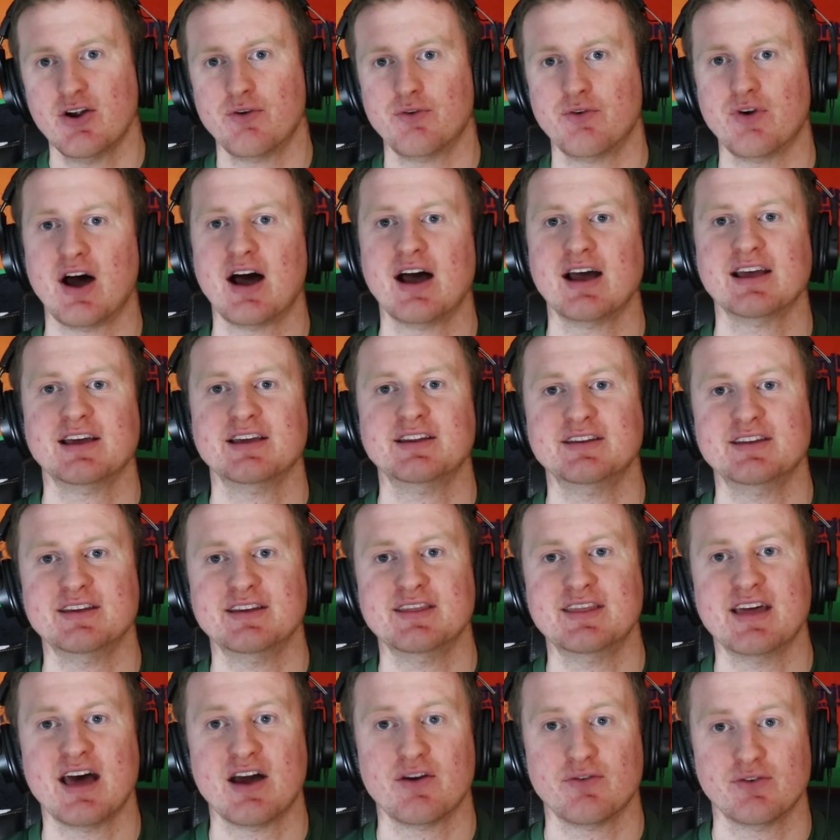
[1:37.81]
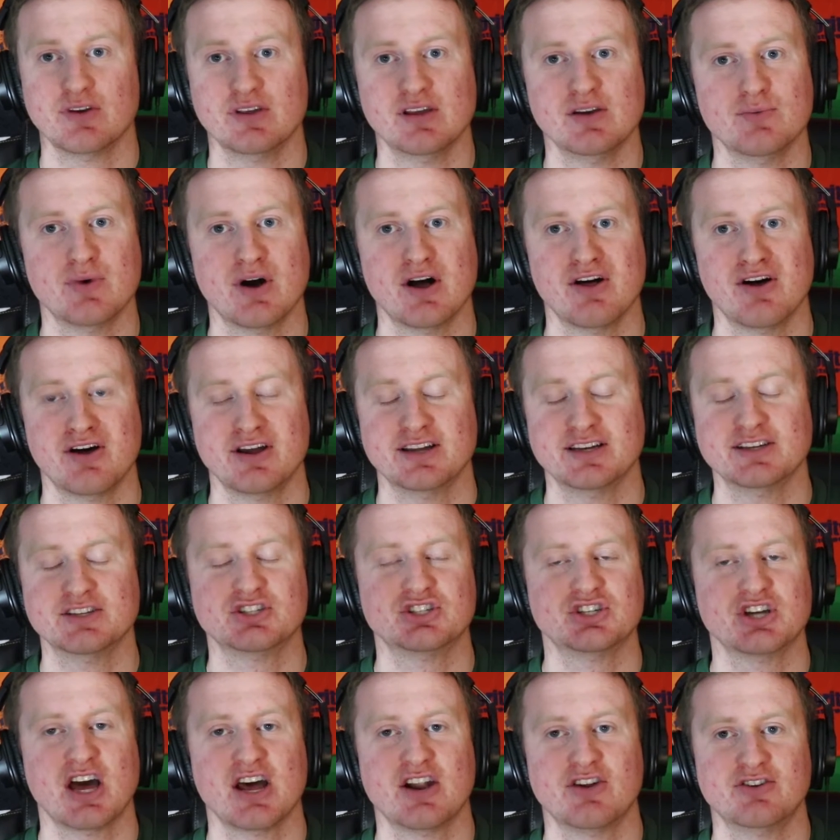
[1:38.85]
Ryan did that really well on his
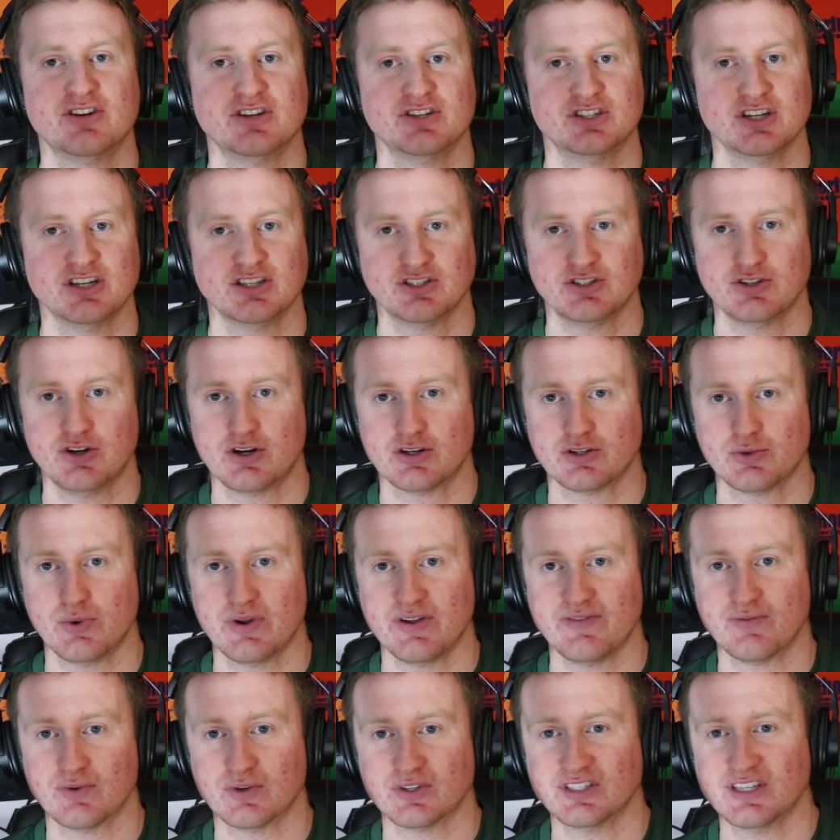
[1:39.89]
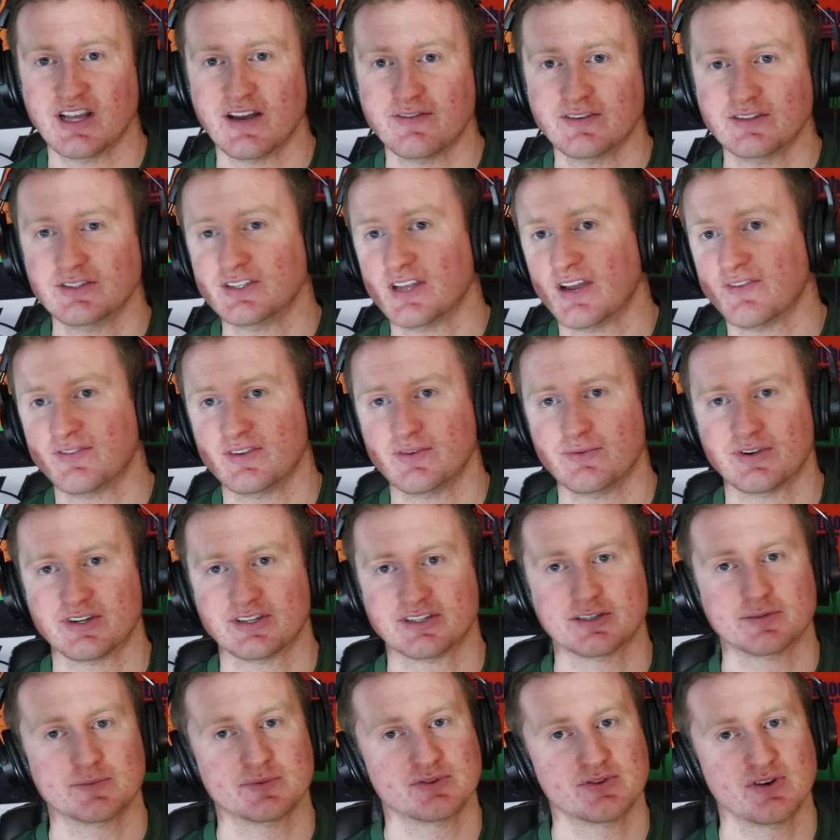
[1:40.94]
channel on Jets Talk 24/7. Definitely want
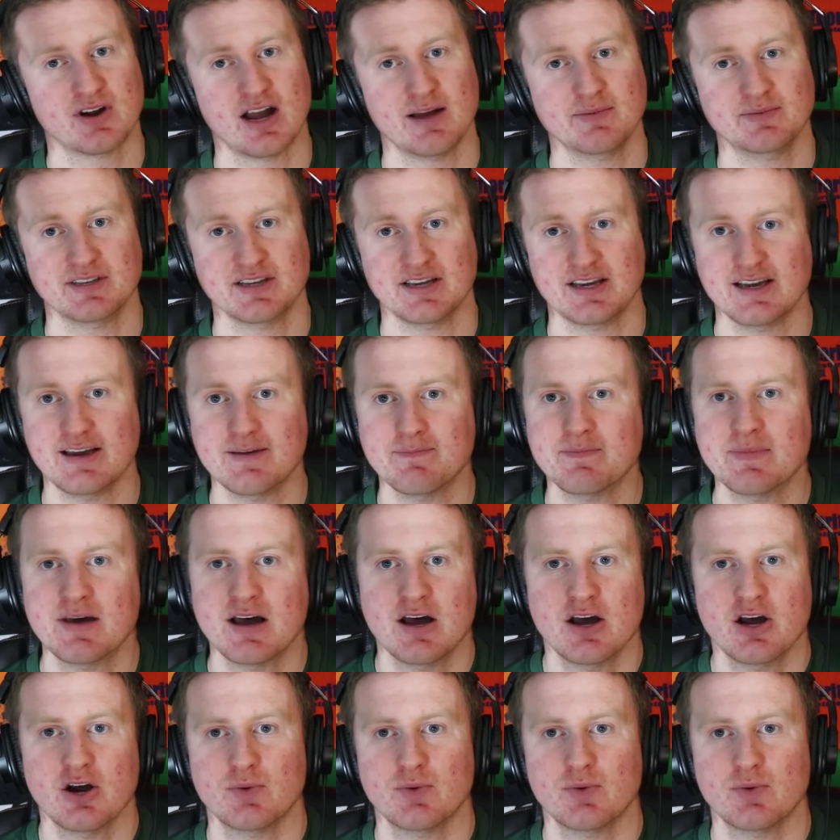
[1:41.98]
to subscribe to him.